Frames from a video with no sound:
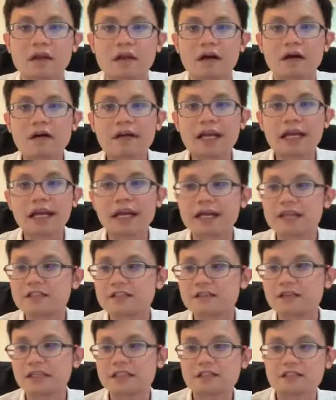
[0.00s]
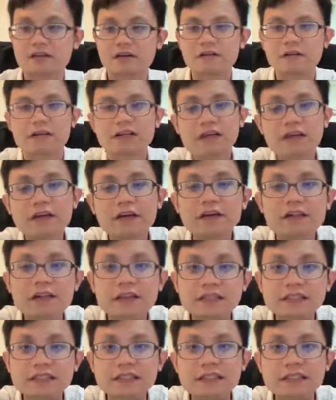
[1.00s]
okay, so let's continue.
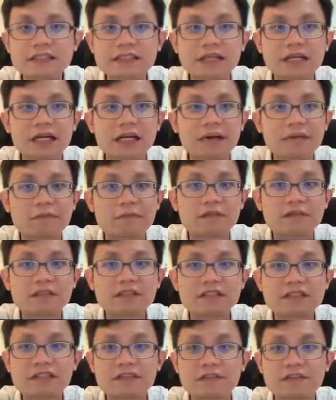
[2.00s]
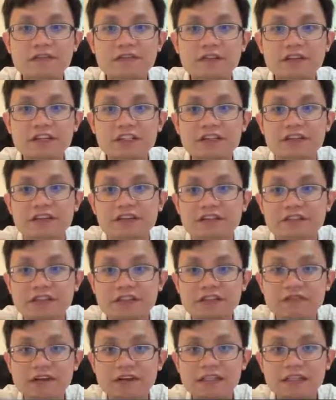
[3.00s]
This is previously we finished until
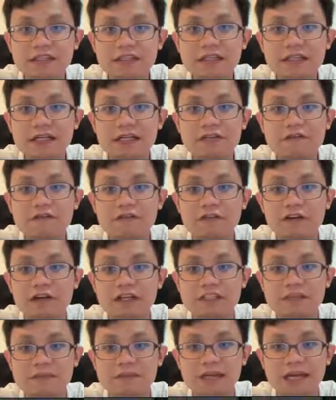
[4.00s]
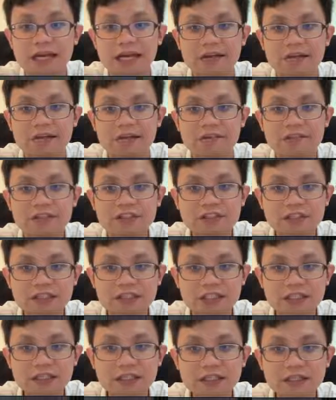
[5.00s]
this question for SPM
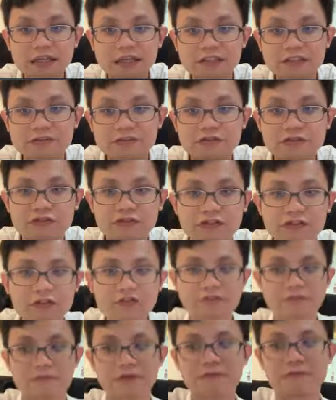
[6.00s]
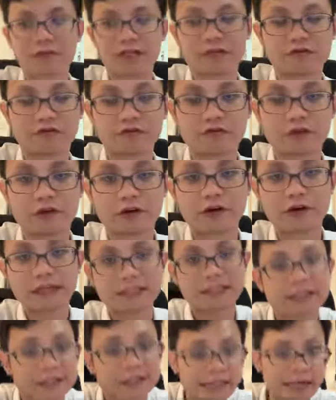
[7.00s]
revision. As usual, remember to do your
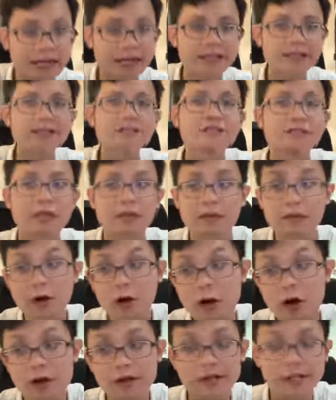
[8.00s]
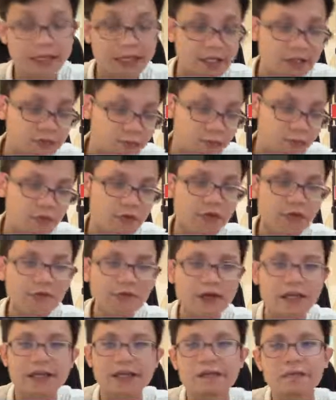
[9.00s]
exercise to keep on
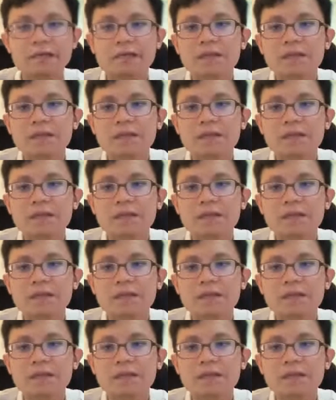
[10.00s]
improving.